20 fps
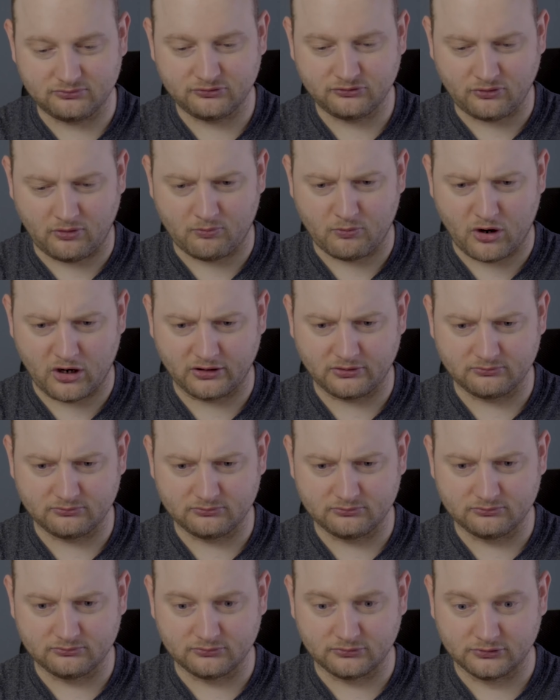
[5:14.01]
somewhat.
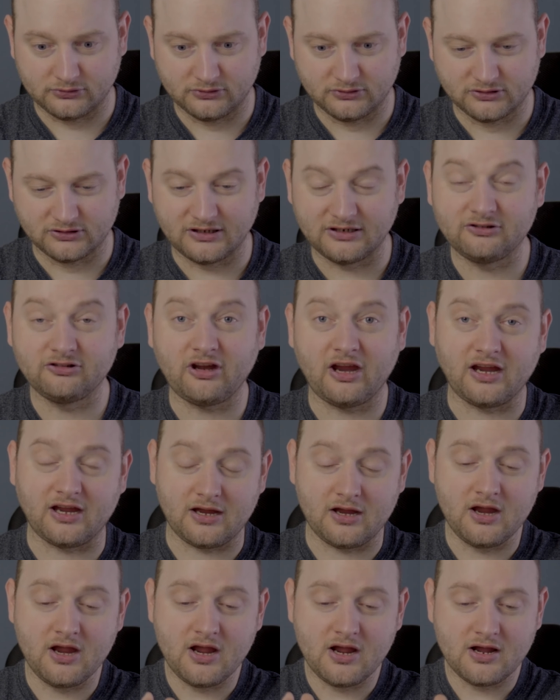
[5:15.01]
It's shaky.